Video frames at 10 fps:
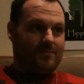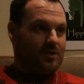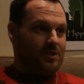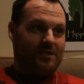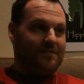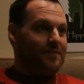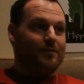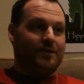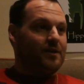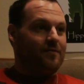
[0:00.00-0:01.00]
she
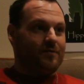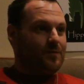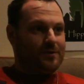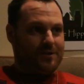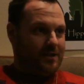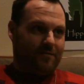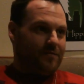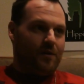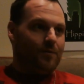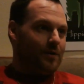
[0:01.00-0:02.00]
felt uncomfortable. She'd never
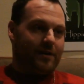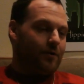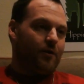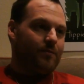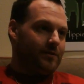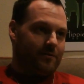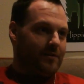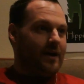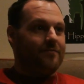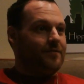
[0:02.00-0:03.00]
felt more like a criminal in her
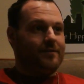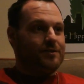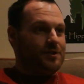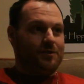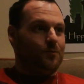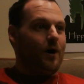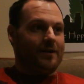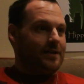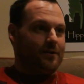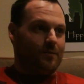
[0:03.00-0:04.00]
life, and she
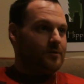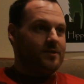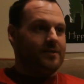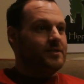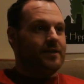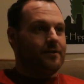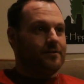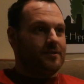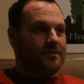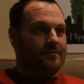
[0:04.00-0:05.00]
walked out almost in
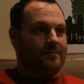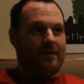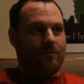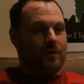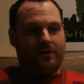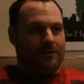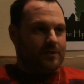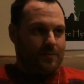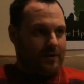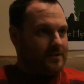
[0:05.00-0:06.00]
tears and never wanted to
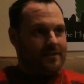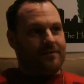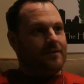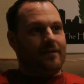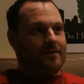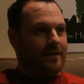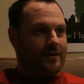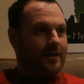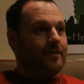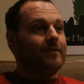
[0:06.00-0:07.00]
experience anything like that
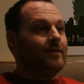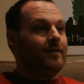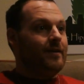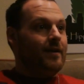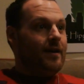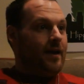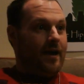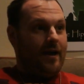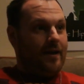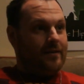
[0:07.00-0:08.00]
again.
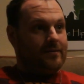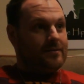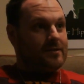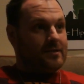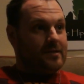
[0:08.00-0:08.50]
And